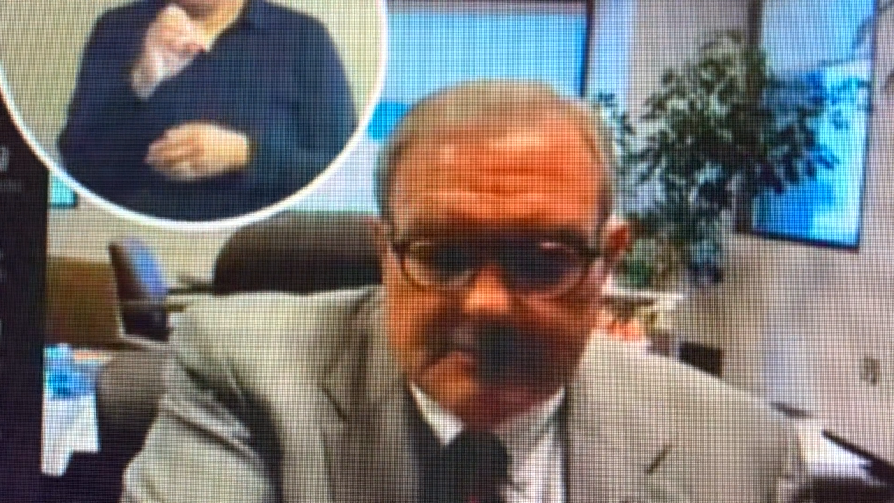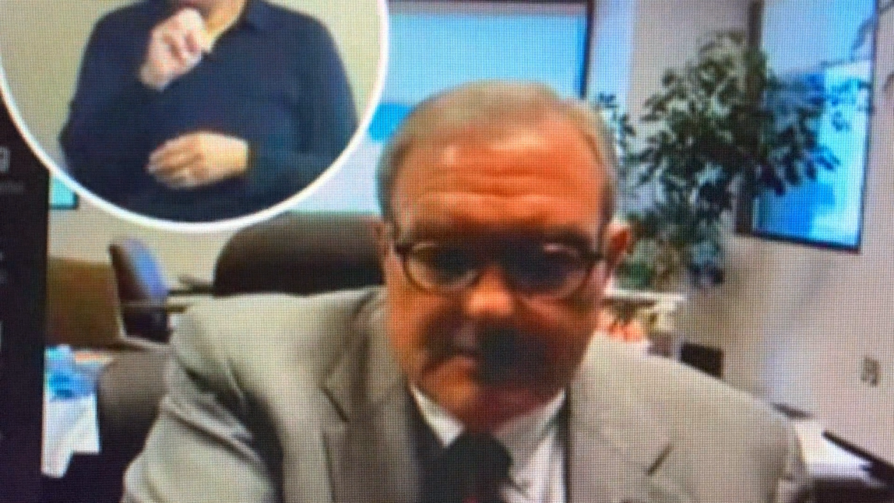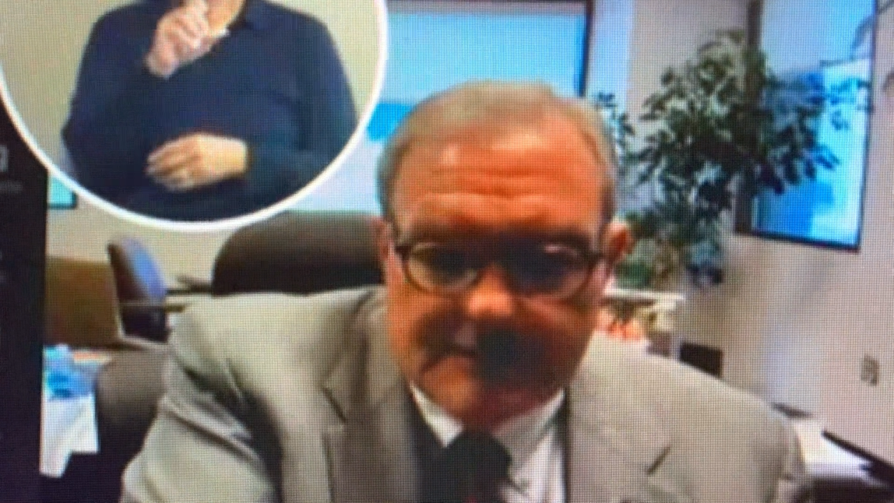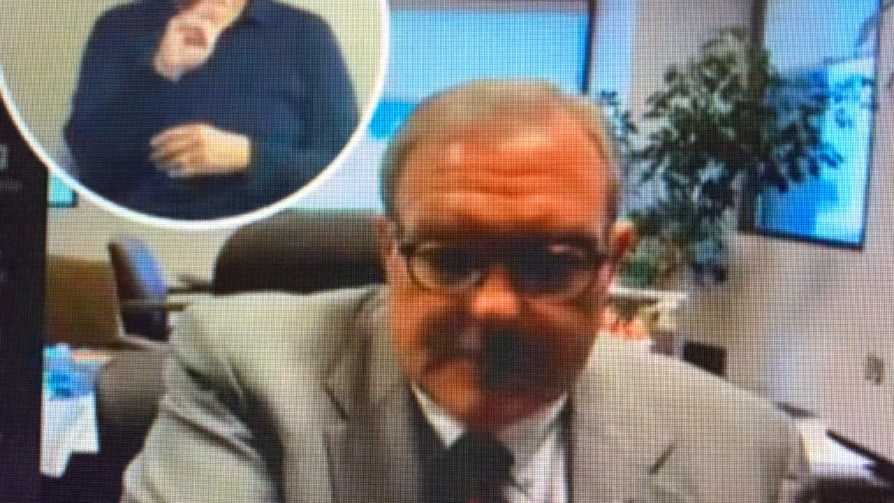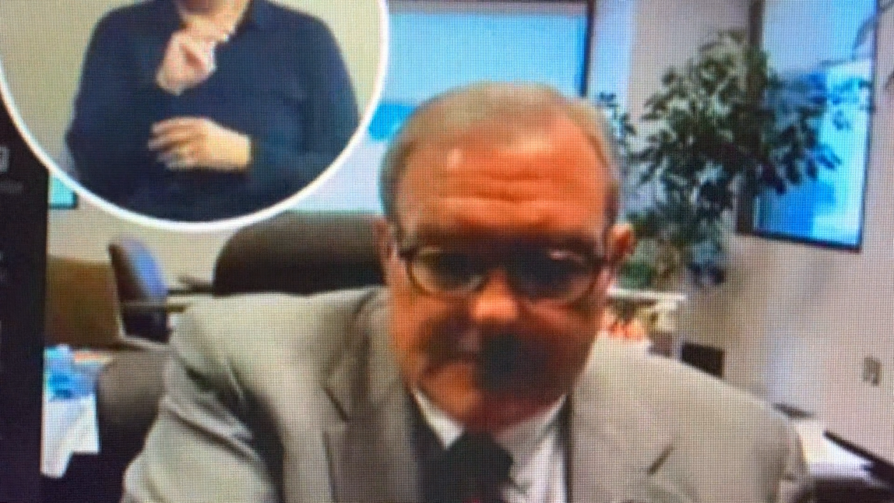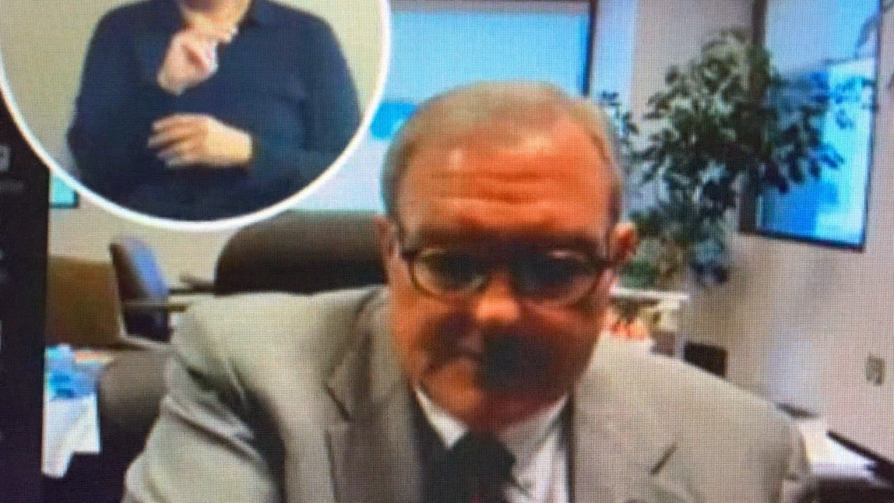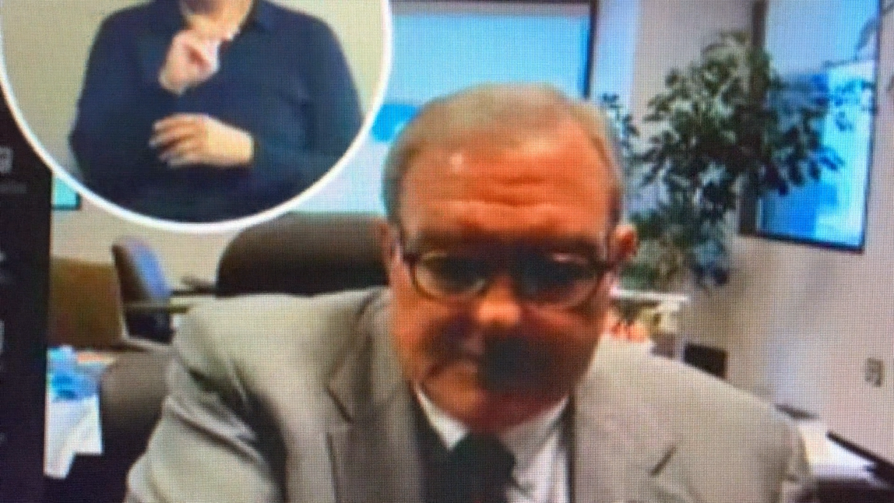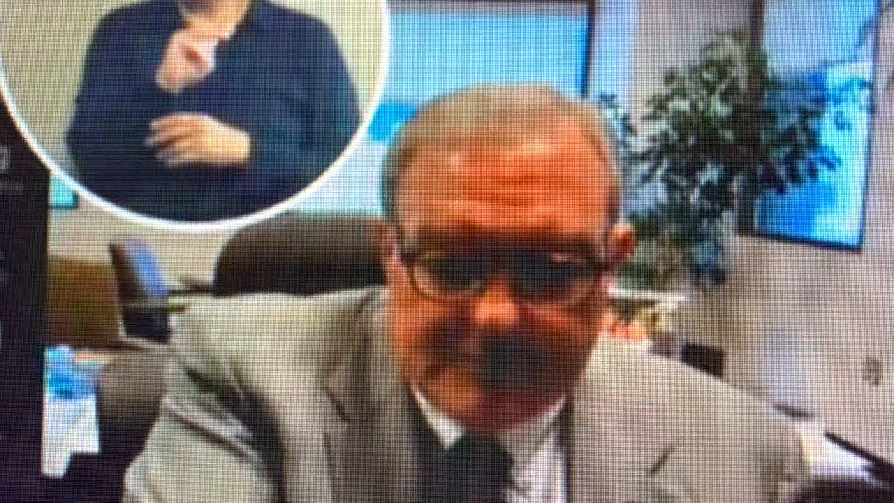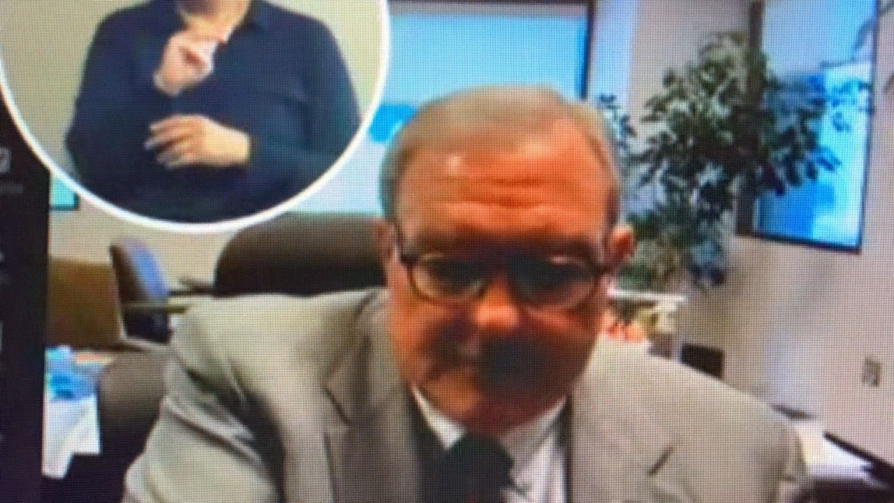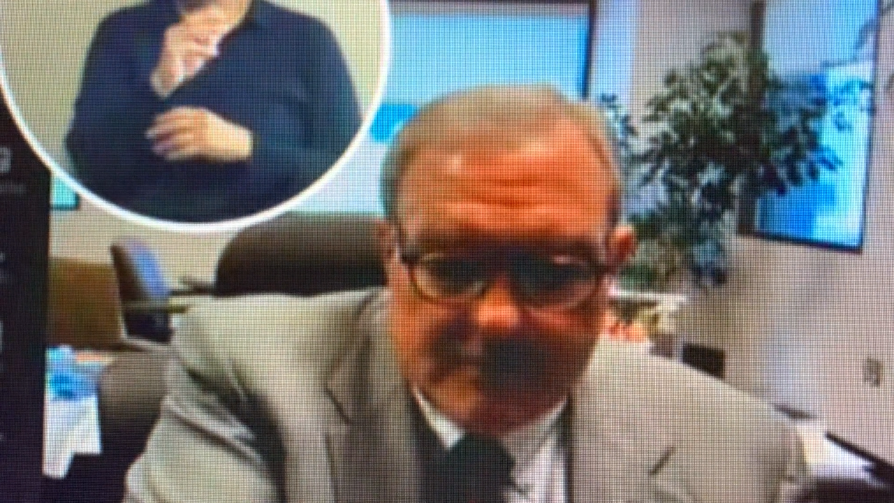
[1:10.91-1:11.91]
some
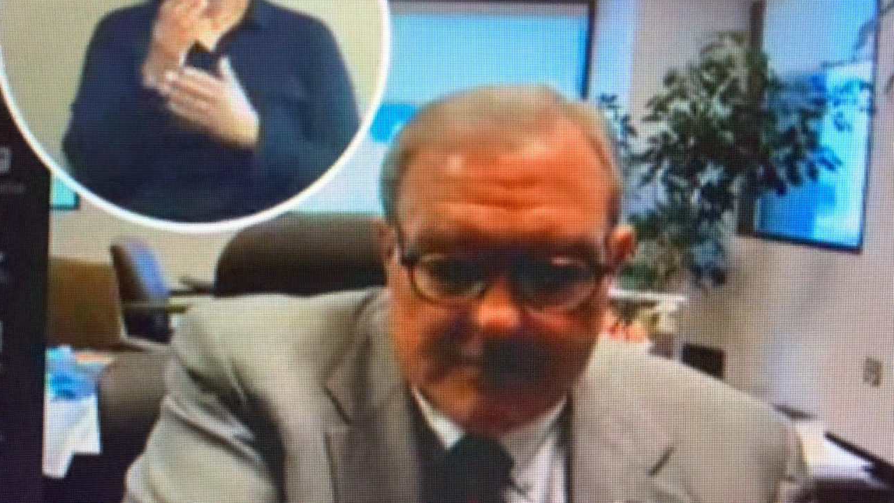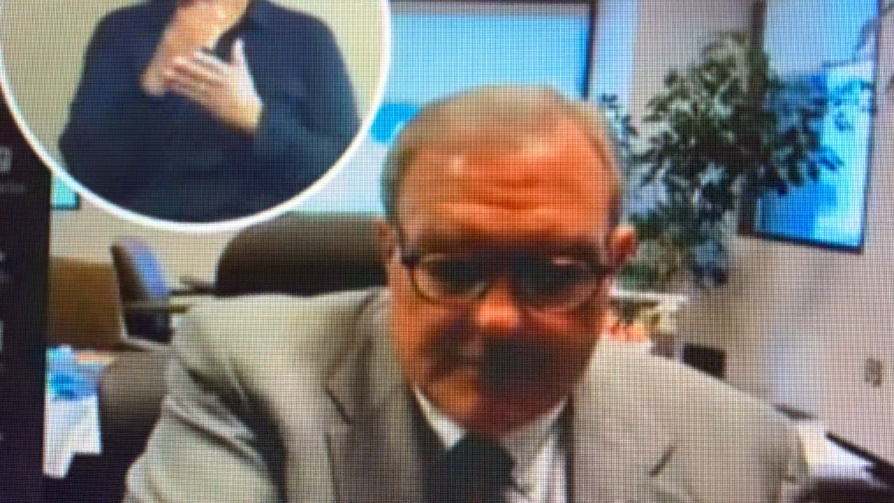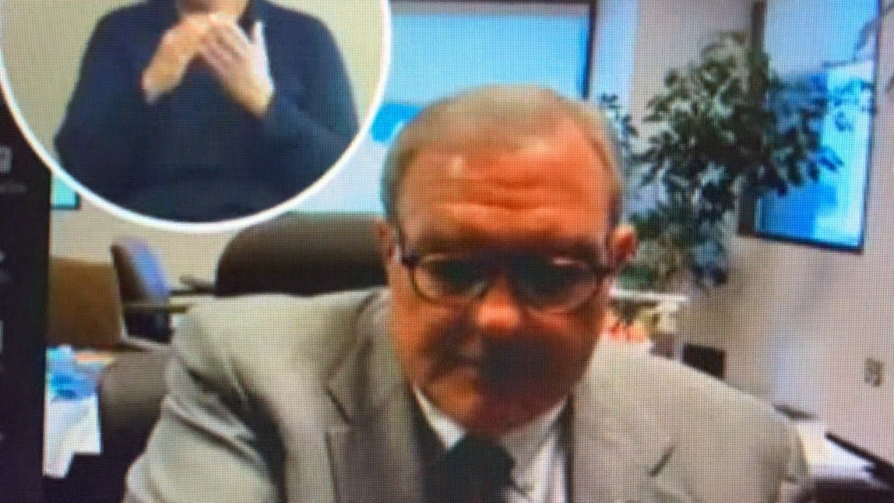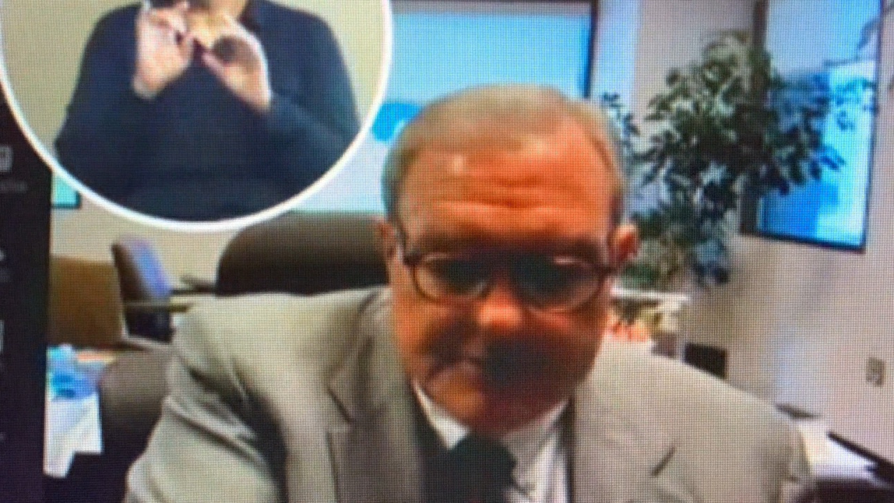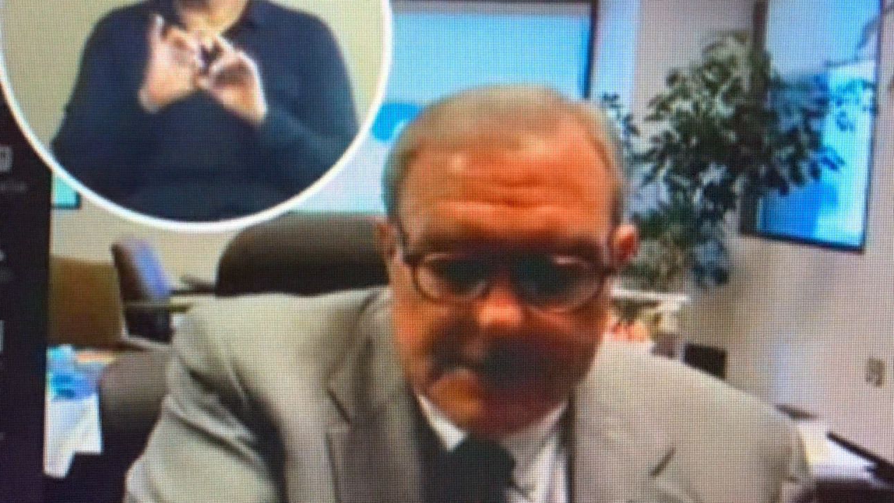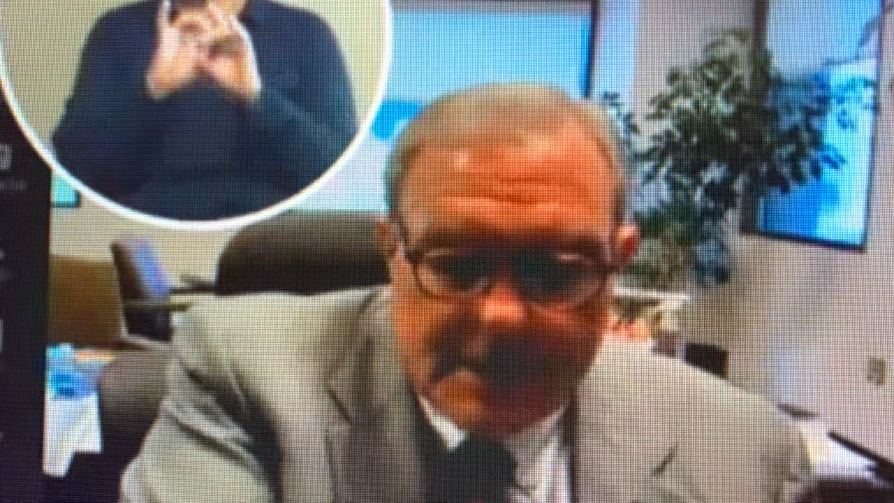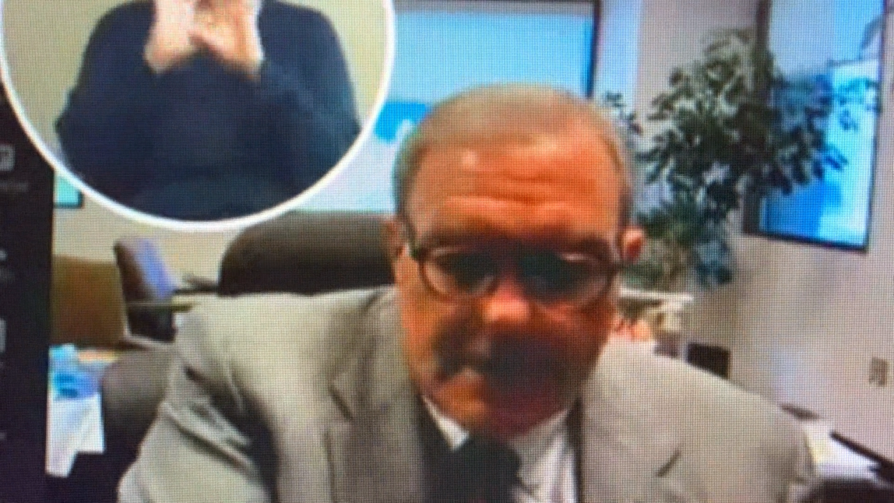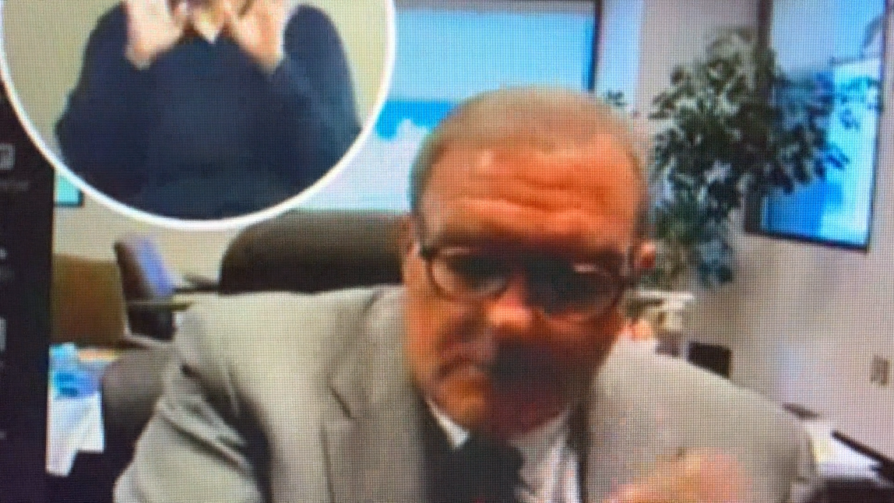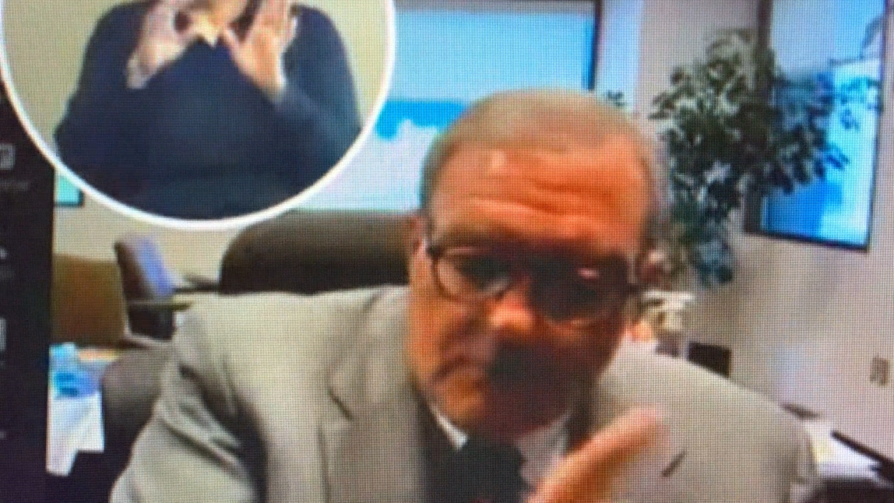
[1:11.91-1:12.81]
clarification for all those.